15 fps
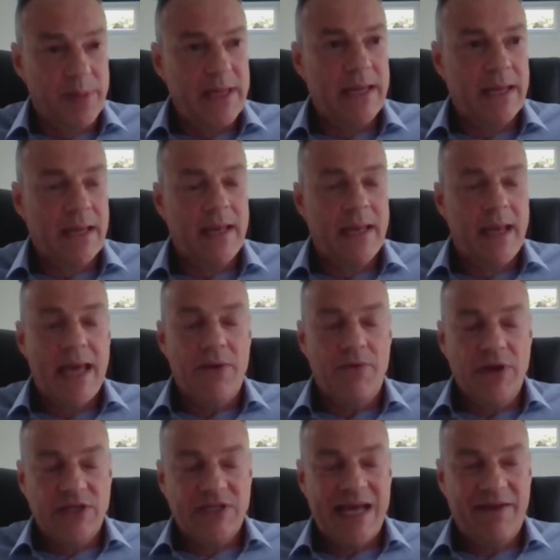the big
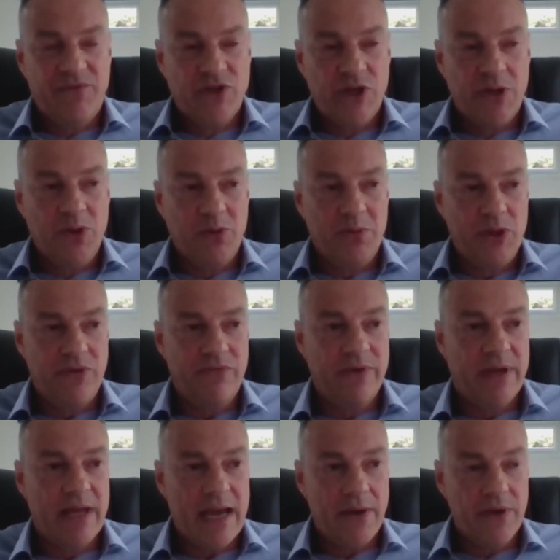areas have terminal
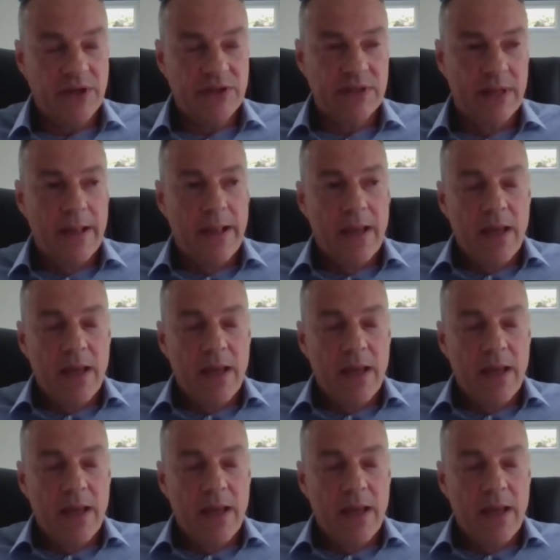manoeuvring areas.